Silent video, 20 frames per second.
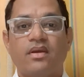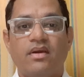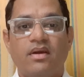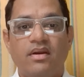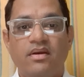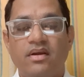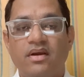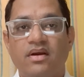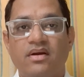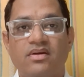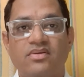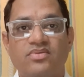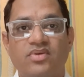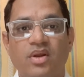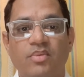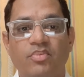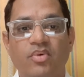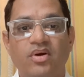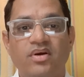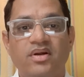Indicator
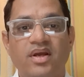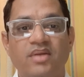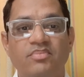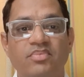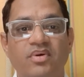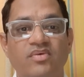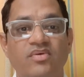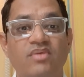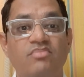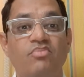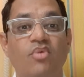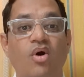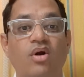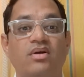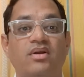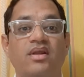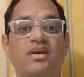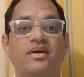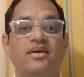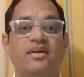3.9.1,
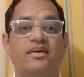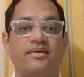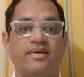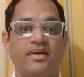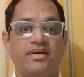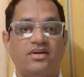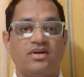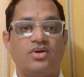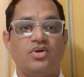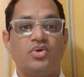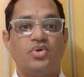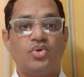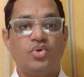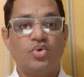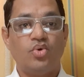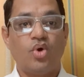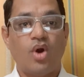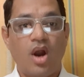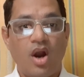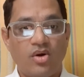mortality rate
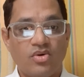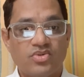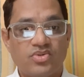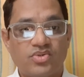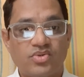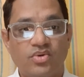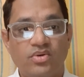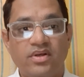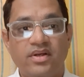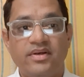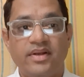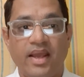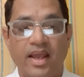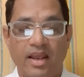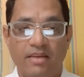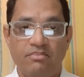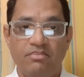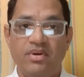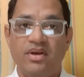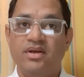to household and
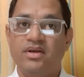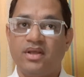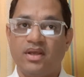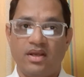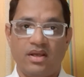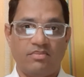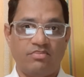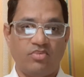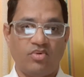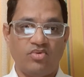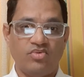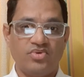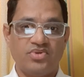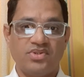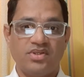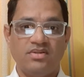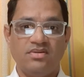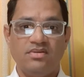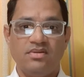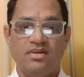ambient air
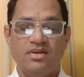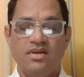pollution.